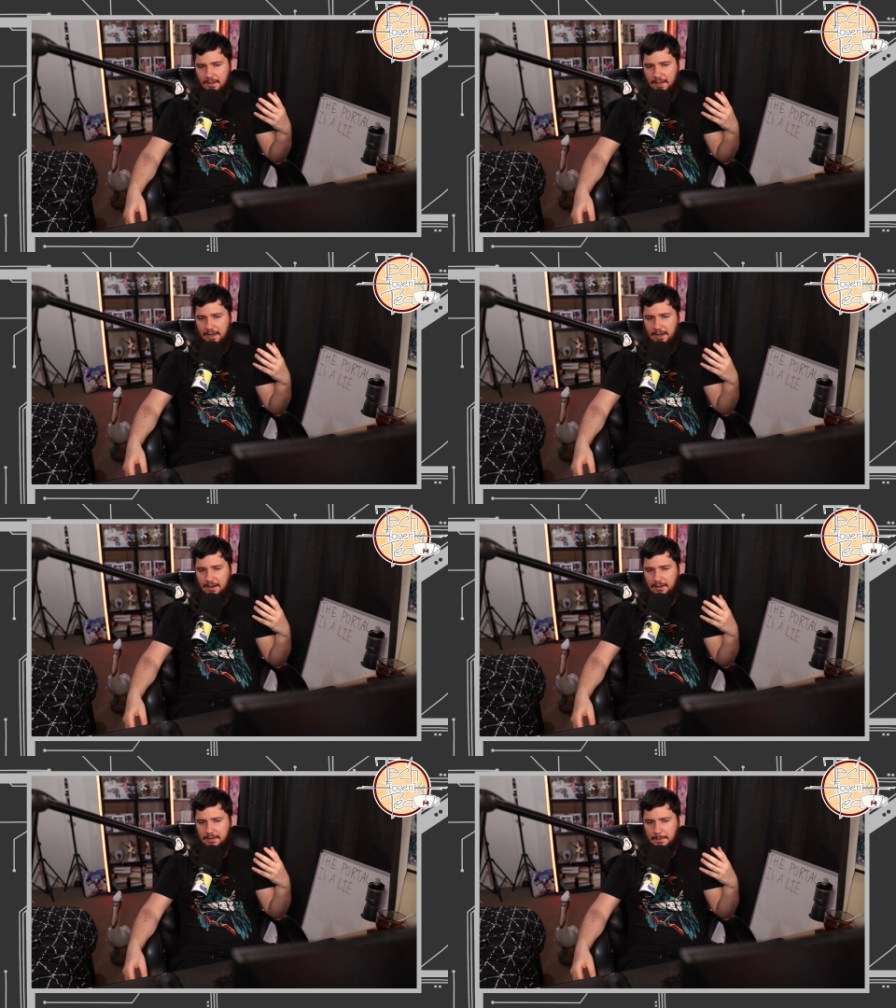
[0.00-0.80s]

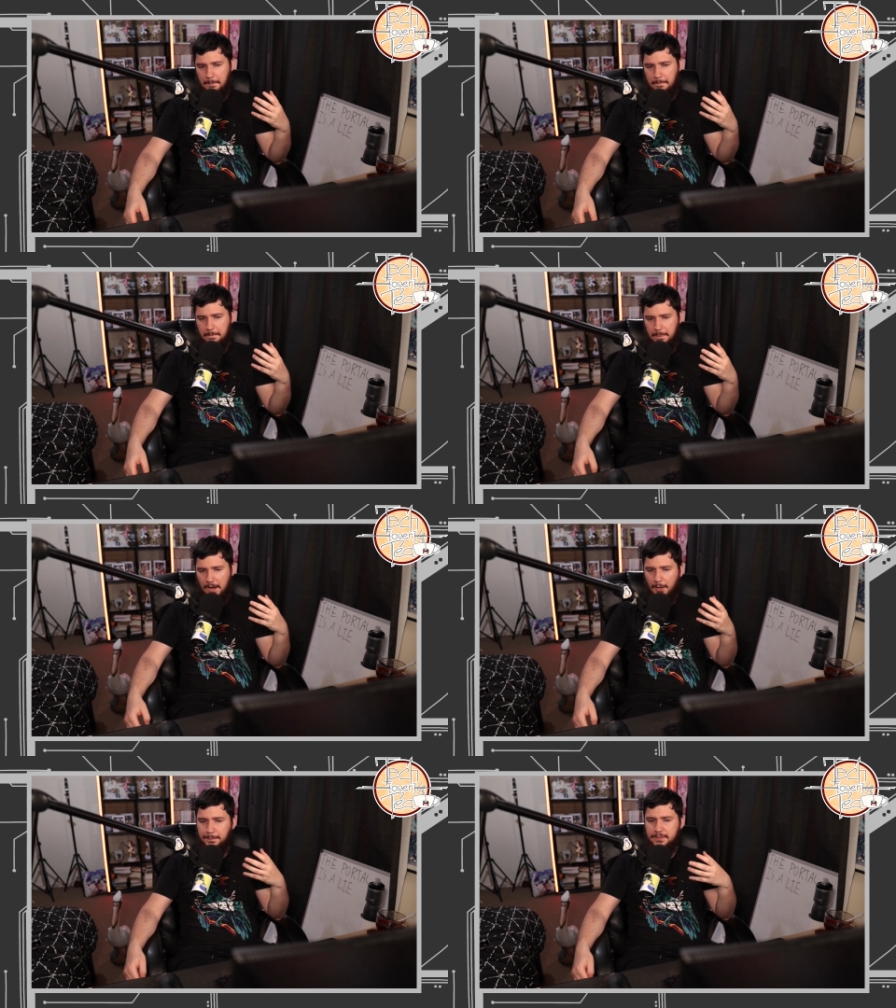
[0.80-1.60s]
And
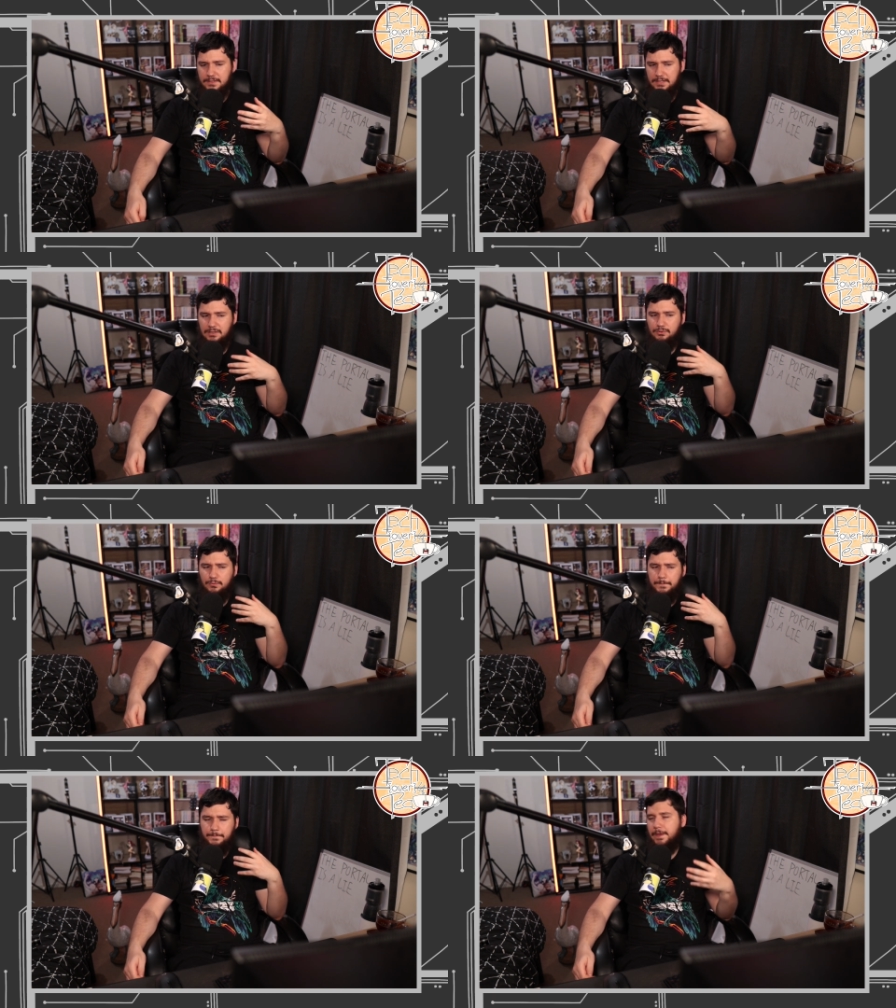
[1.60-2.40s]
up
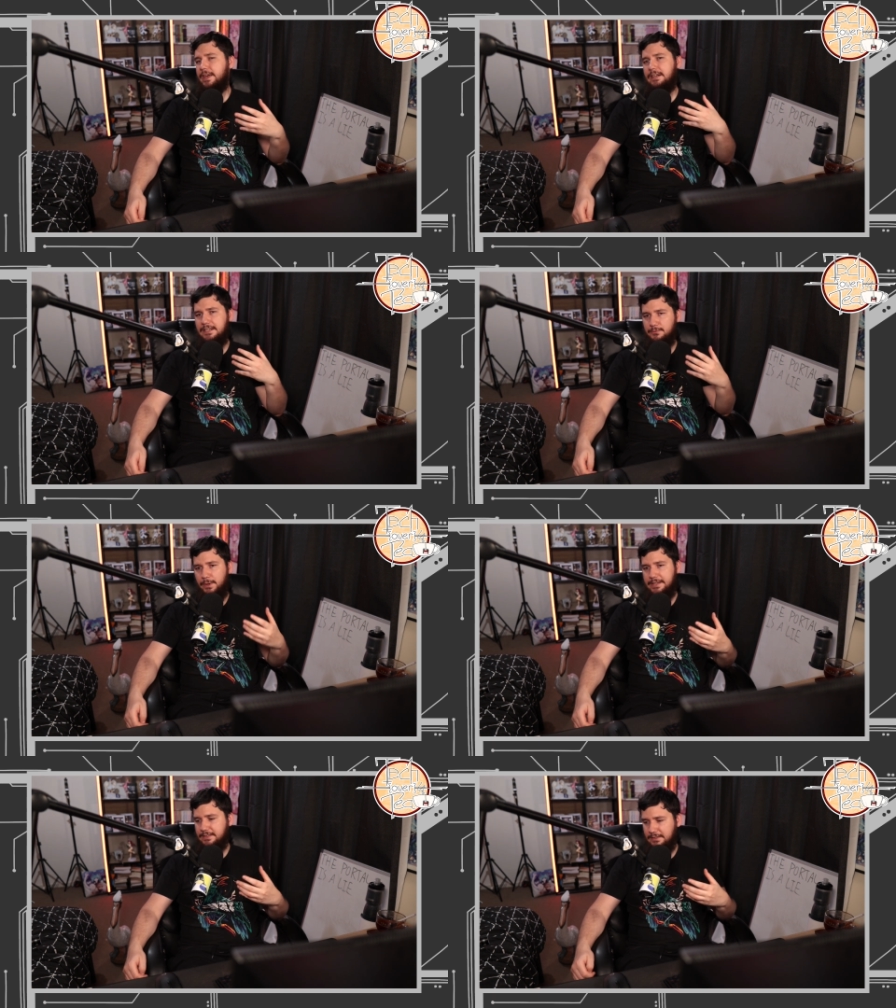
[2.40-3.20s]
until fairly
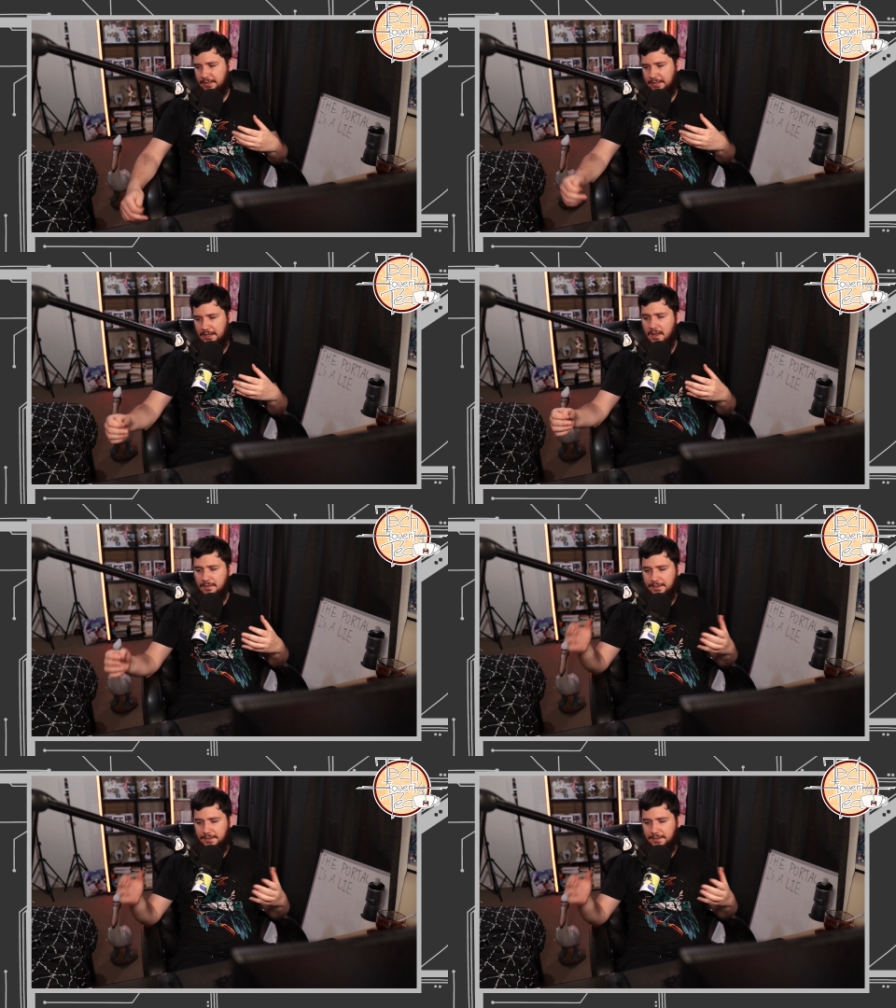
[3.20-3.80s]
recently,